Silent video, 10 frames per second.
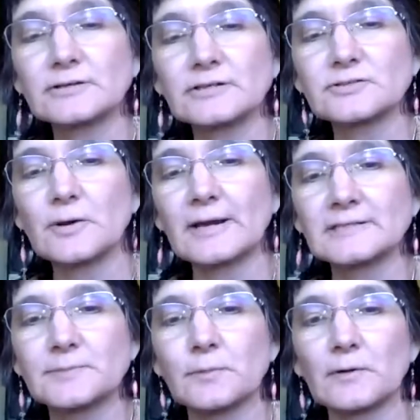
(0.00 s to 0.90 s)
to
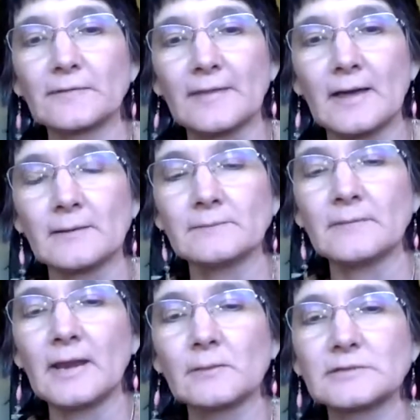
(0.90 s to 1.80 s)
transport them,
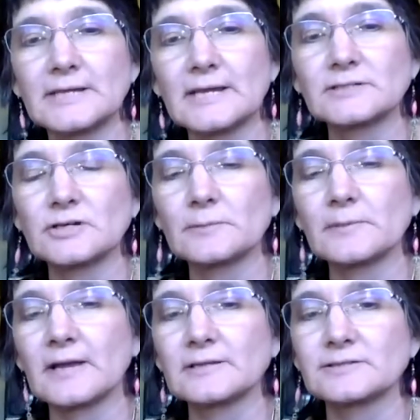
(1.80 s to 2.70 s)
and it was easier
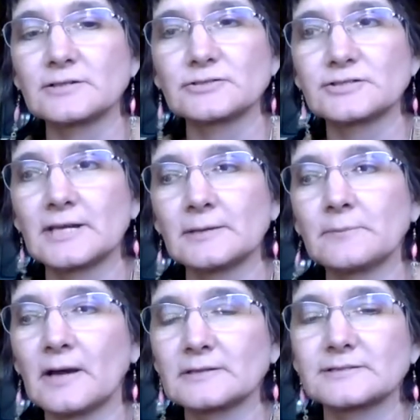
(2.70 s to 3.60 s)
because there's 10
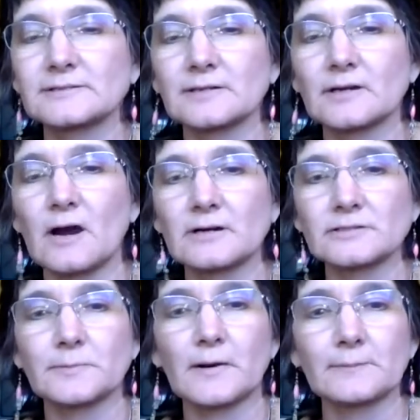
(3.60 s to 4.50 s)
boxes of
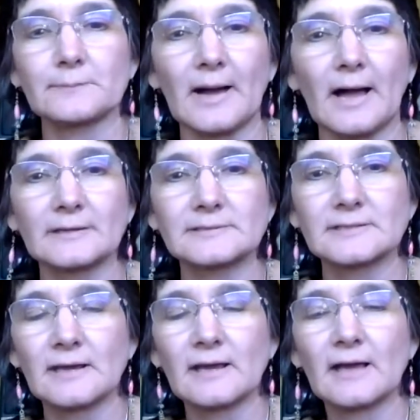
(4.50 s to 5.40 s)
cards per box,
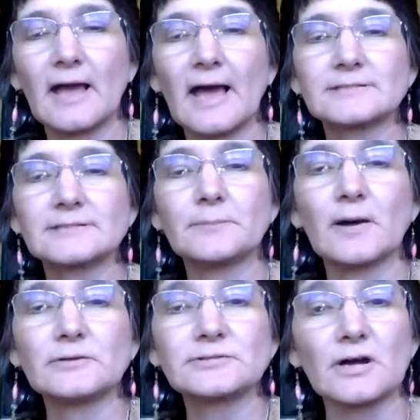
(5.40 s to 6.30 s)
as
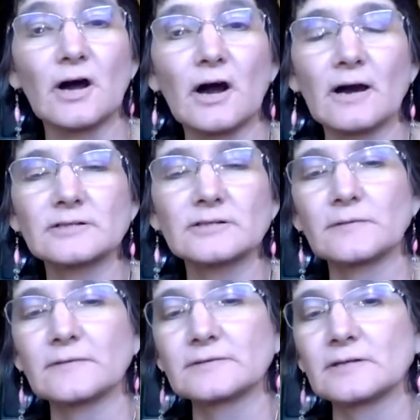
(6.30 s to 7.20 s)
opposed to ours where
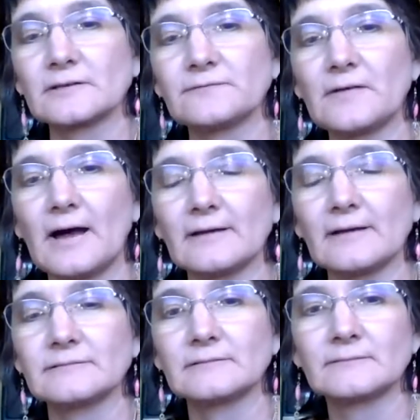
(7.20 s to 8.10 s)
there's only 5.
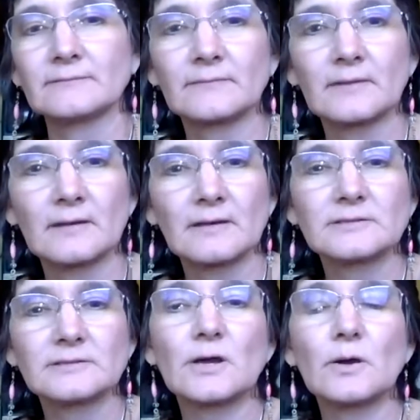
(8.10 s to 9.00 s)

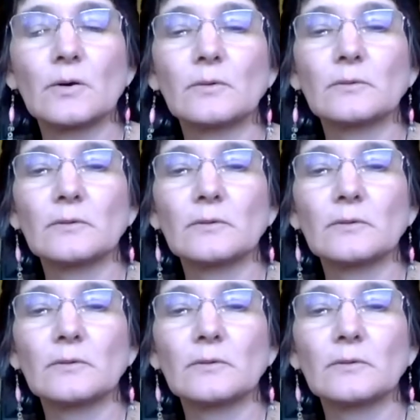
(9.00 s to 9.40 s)
So